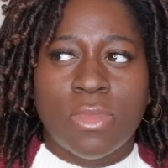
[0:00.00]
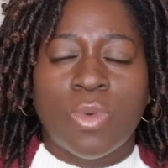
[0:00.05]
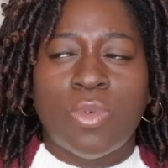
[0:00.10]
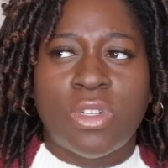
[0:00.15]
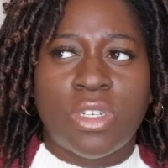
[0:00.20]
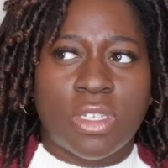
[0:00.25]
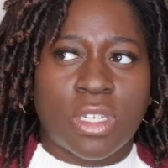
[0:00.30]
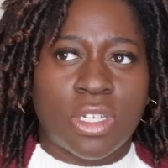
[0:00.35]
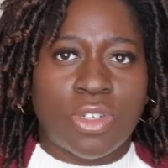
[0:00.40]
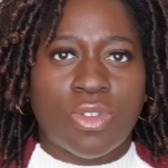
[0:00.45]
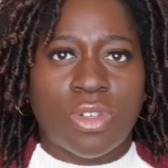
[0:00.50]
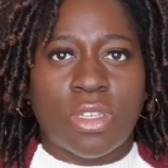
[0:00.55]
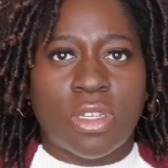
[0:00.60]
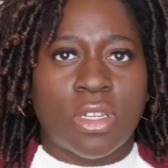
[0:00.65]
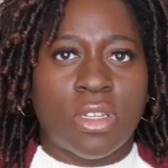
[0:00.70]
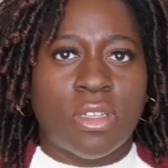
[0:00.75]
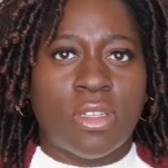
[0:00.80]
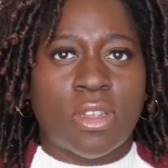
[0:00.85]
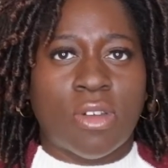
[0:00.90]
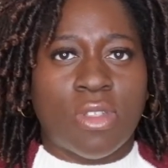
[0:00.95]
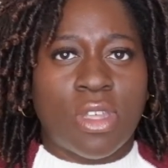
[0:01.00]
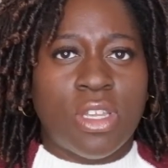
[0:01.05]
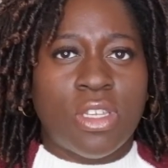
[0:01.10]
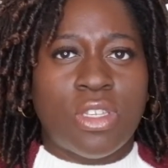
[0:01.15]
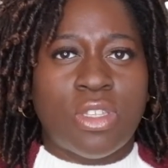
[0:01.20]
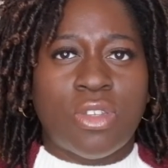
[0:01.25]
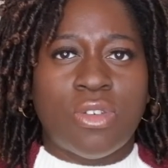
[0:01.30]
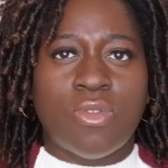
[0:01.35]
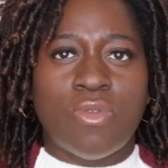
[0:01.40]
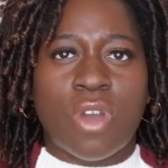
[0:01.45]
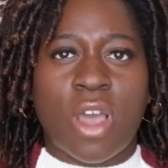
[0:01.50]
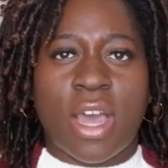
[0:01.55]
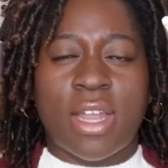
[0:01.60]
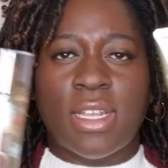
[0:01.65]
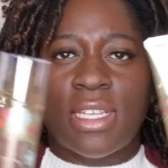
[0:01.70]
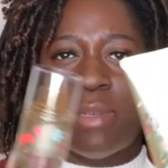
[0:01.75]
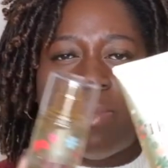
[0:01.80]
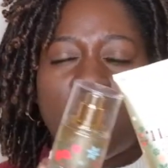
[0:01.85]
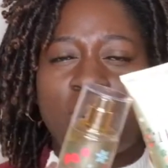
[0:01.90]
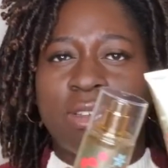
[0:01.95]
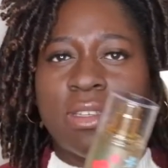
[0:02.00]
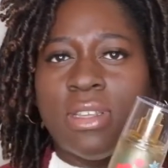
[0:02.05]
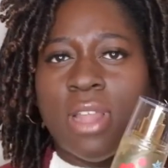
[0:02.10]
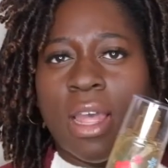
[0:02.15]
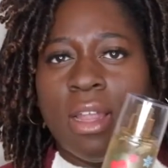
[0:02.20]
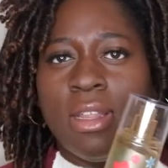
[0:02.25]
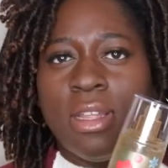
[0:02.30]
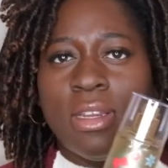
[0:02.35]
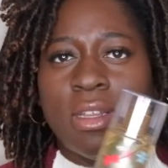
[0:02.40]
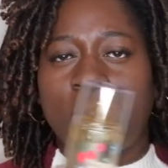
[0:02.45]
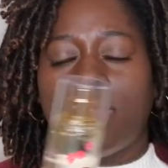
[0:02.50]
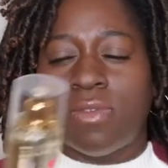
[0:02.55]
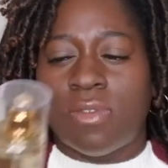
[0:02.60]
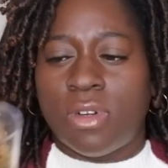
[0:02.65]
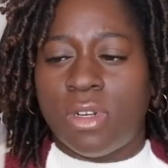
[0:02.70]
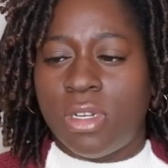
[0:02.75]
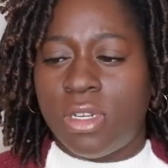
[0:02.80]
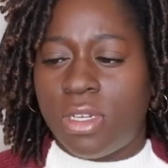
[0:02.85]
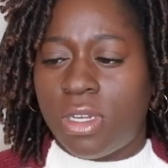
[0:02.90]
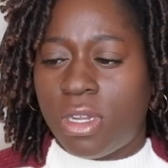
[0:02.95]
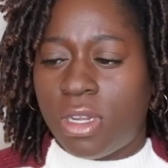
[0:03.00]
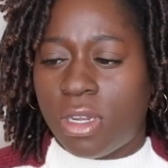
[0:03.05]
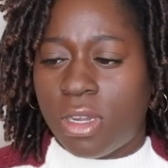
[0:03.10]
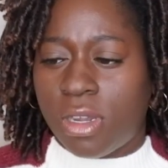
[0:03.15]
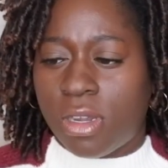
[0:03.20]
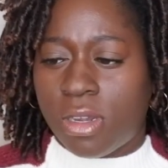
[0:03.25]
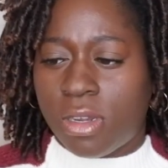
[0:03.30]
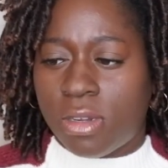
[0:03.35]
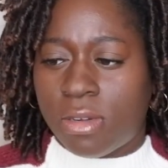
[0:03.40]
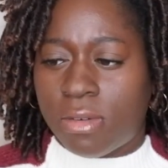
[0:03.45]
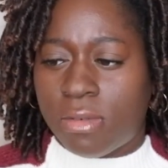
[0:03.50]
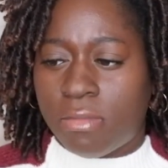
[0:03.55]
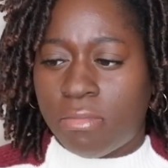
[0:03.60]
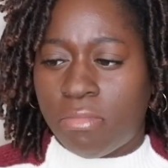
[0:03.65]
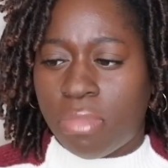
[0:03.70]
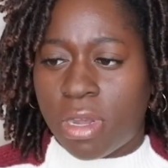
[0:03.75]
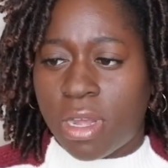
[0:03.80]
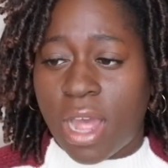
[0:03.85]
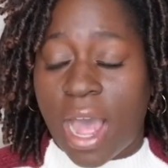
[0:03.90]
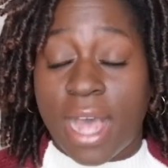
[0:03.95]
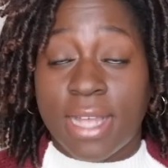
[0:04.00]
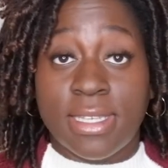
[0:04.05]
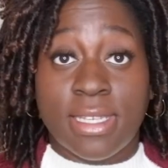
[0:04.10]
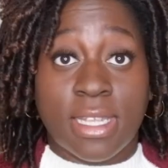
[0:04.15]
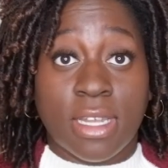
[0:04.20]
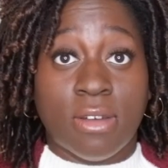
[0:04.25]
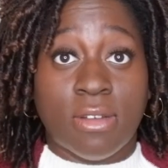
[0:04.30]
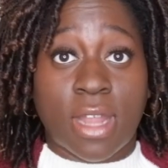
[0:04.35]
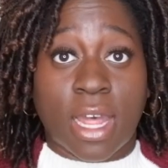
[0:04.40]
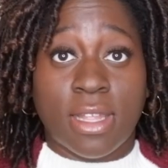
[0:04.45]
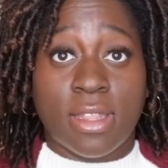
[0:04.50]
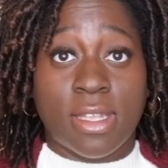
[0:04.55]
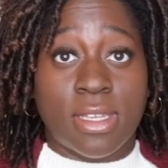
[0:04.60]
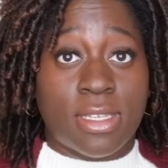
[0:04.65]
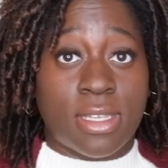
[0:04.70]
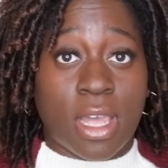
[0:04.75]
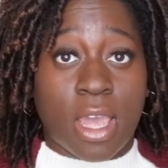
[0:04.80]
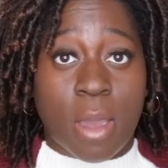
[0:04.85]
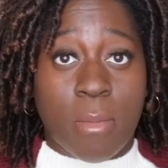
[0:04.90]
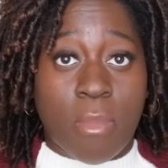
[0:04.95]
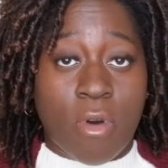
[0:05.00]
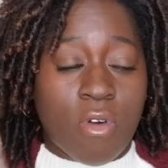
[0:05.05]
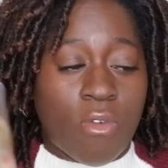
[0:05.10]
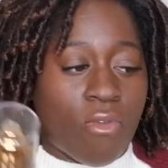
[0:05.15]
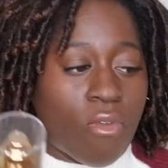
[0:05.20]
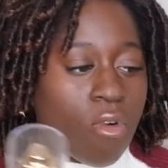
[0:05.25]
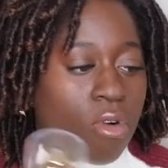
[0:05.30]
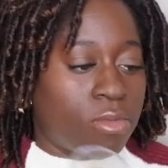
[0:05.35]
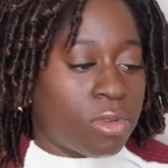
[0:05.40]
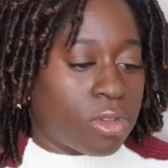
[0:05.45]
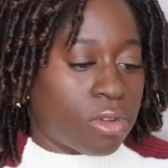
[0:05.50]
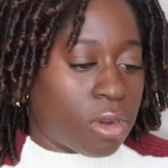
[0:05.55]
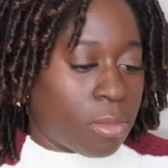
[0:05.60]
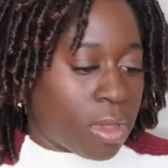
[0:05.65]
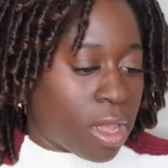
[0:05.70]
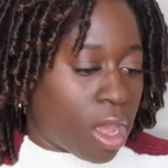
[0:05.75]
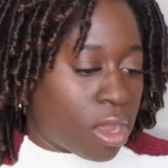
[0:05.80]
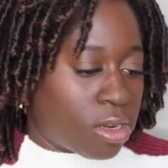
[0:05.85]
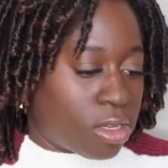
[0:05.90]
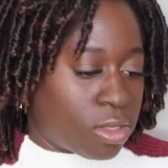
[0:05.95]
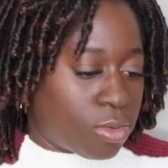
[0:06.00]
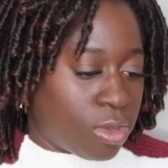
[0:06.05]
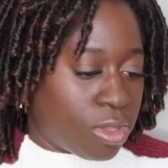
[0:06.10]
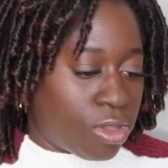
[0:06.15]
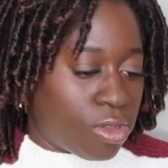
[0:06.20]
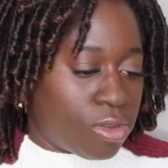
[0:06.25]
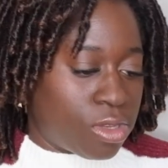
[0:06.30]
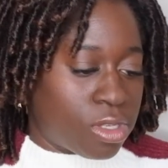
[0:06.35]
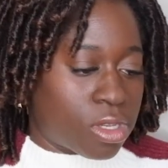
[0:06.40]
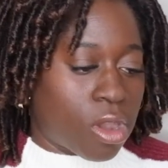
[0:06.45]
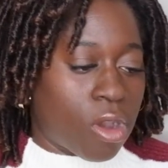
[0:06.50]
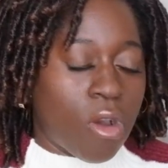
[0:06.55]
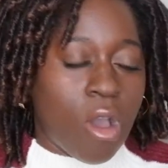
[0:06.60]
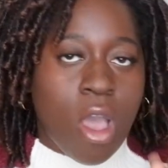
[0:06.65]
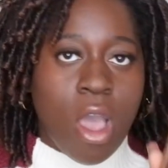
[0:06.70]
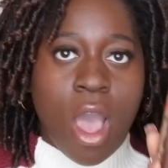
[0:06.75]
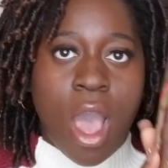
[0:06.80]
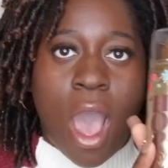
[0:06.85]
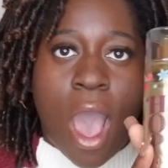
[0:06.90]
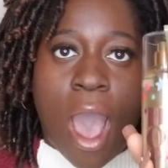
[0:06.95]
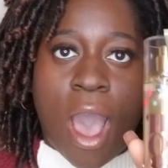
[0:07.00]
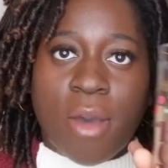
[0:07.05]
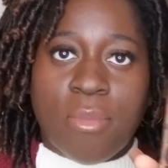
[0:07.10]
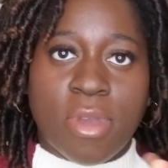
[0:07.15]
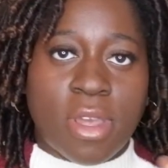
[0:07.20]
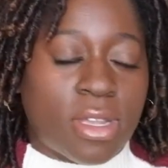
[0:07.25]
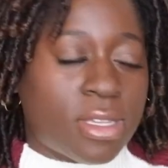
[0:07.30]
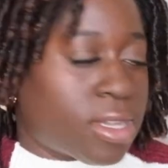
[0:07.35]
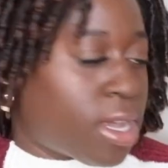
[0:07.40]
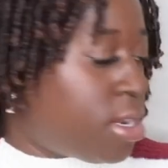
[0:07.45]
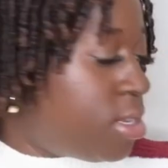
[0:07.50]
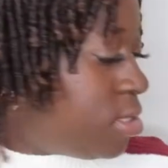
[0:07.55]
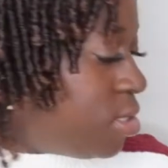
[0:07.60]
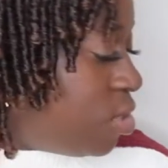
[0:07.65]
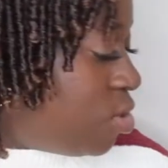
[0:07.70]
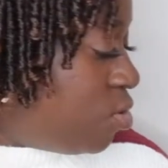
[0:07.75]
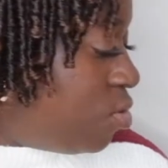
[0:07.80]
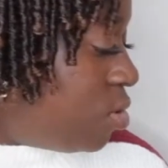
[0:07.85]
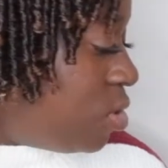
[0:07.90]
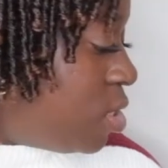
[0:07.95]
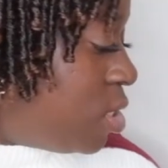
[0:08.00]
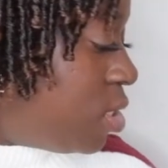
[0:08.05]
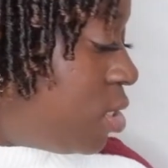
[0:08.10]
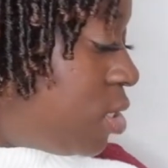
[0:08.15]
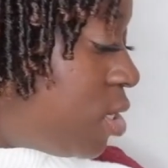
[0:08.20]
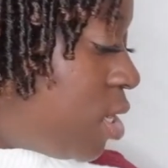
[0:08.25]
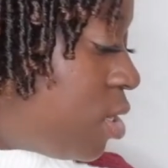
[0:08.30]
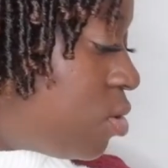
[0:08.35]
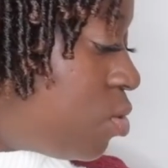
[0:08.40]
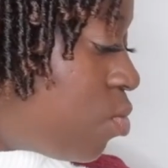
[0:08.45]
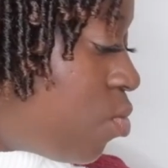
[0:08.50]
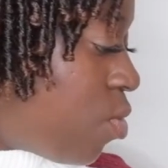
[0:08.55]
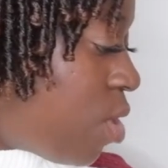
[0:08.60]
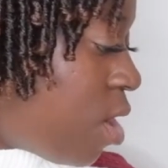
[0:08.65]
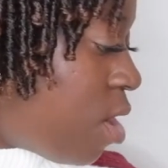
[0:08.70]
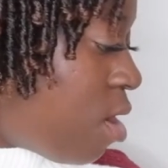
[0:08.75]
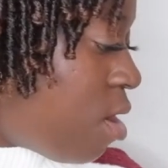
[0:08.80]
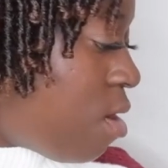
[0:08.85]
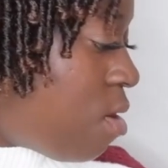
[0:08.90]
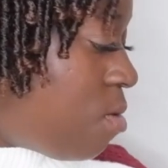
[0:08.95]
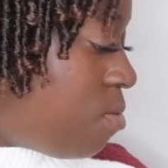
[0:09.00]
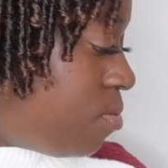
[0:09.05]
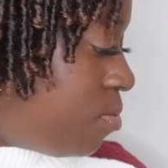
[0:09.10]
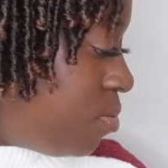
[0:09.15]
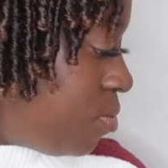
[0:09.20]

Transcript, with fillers: which is interesting. So these two kind of smell slightly different, um, but I still like the scent in both forms though, to be honest with you. So I'll be excited to use this as well.